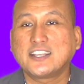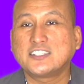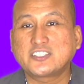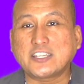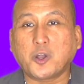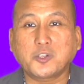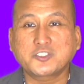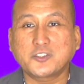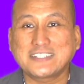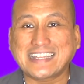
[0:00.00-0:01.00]
she
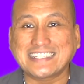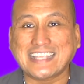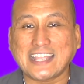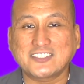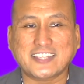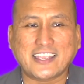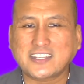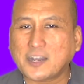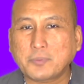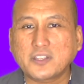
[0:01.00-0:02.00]
also dedicates a
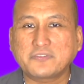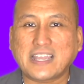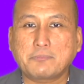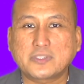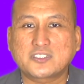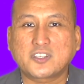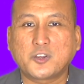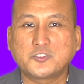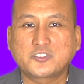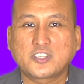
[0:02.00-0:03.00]
couple of
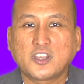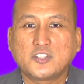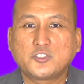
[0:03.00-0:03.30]
episodes